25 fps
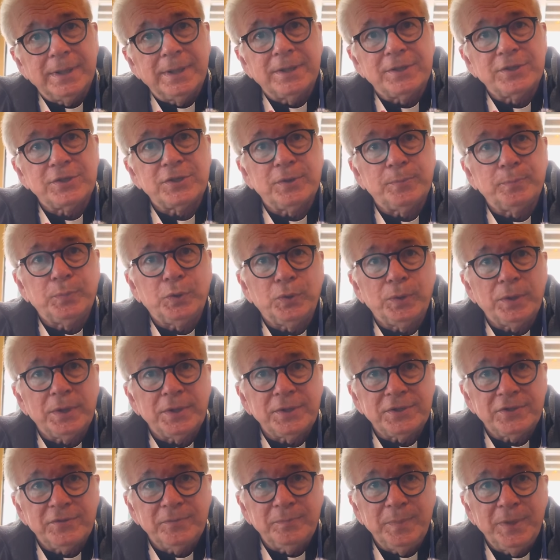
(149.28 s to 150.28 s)

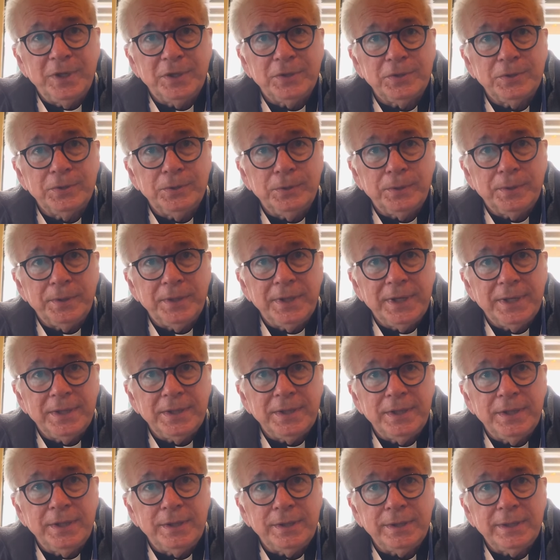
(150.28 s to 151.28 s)
supporters of Medjugorje in
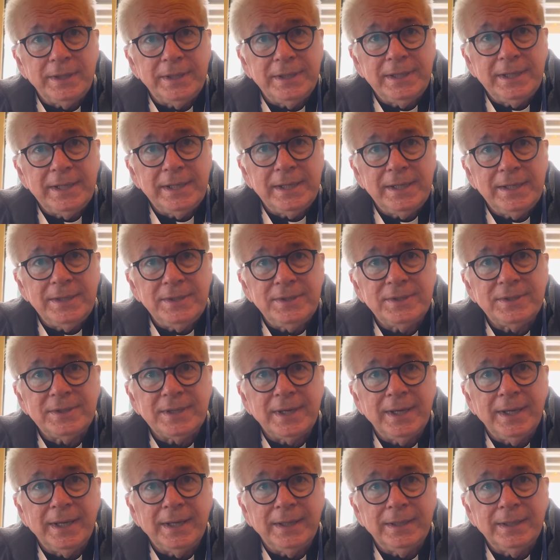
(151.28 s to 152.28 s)
the early days
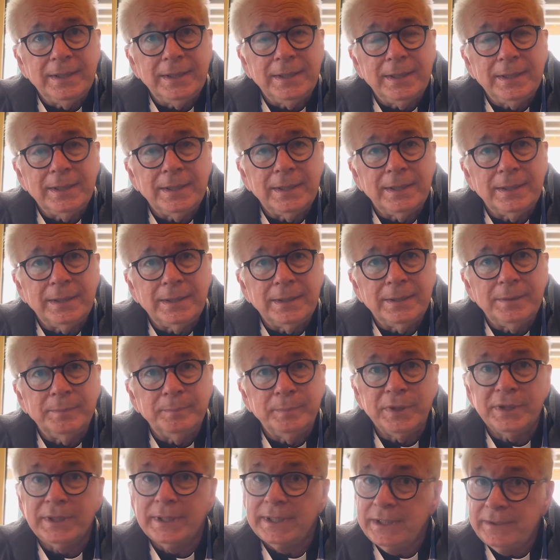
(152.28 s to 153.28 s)
and
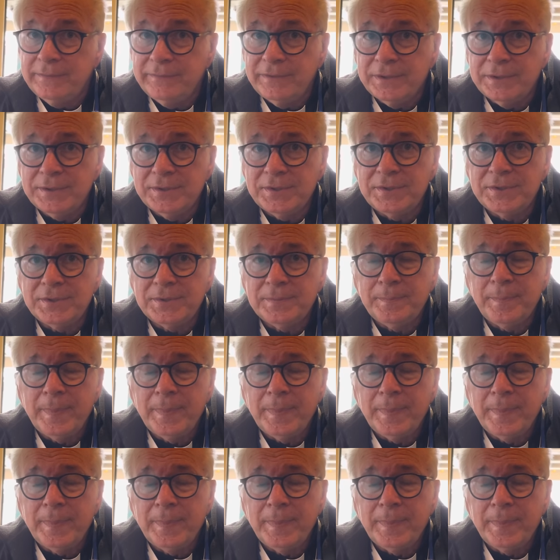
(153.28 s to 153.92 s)
believers.